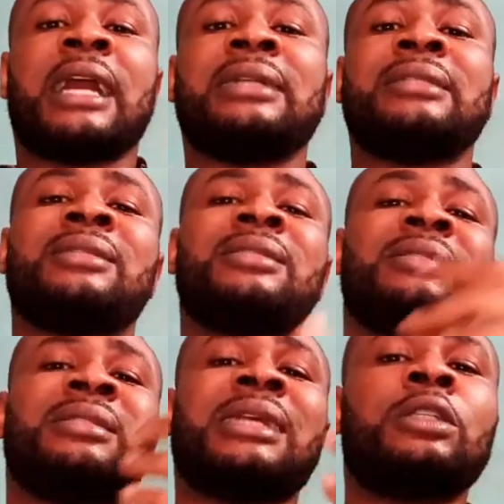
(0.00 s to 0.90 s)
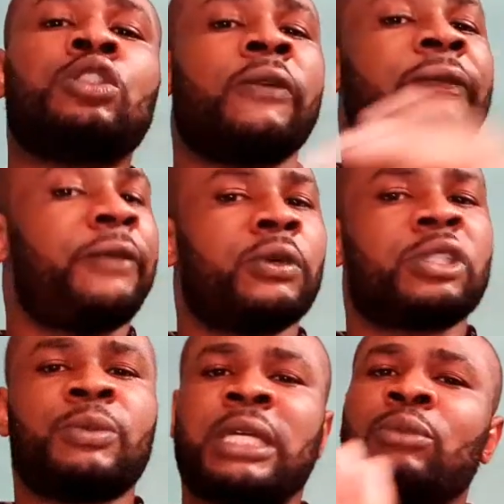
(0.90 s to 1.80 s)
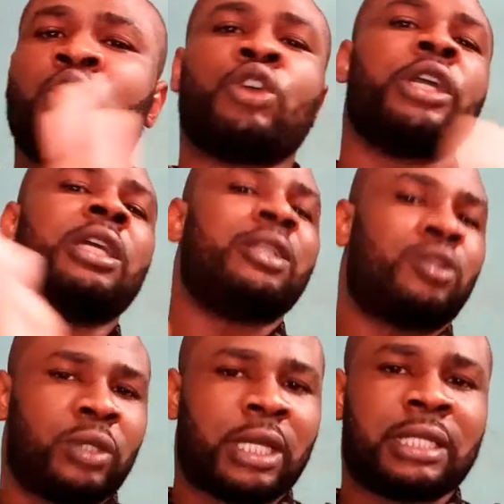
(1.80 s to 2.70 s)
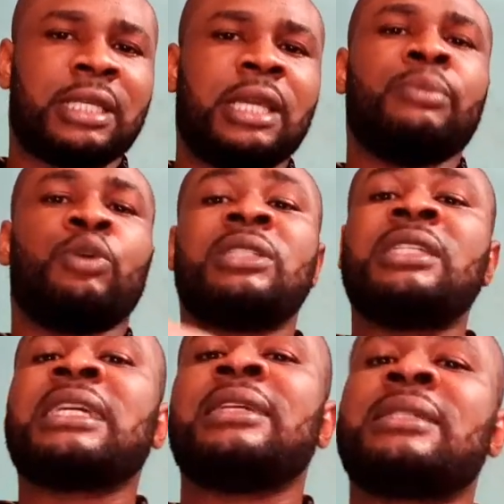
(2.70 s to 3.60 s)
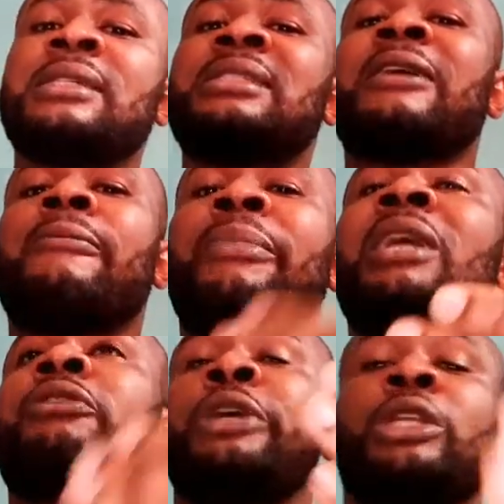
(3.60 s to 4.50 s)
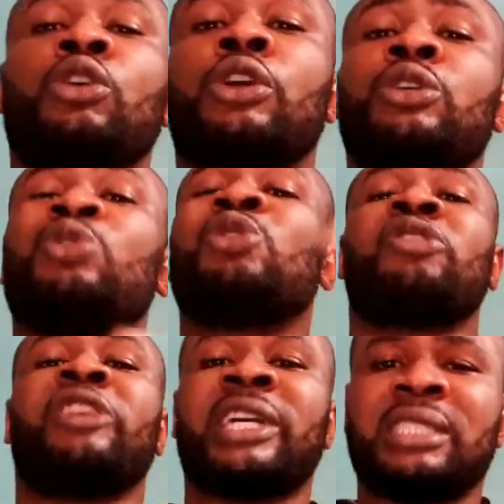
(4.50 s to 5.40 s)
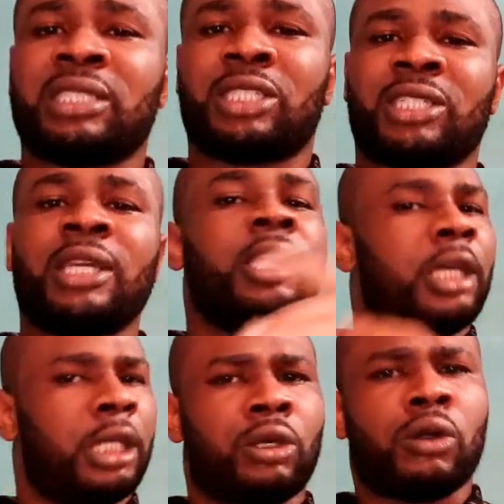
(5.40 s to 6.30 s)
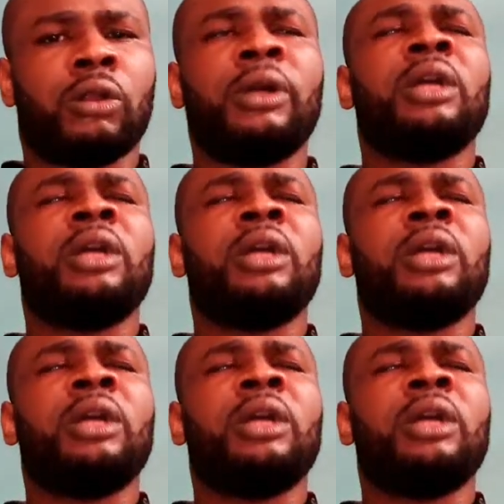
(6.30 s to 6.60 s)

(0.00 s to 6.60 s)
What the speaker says: and xanthophylls, but I'm not going into that. But these are the things that make red oil reddish in color.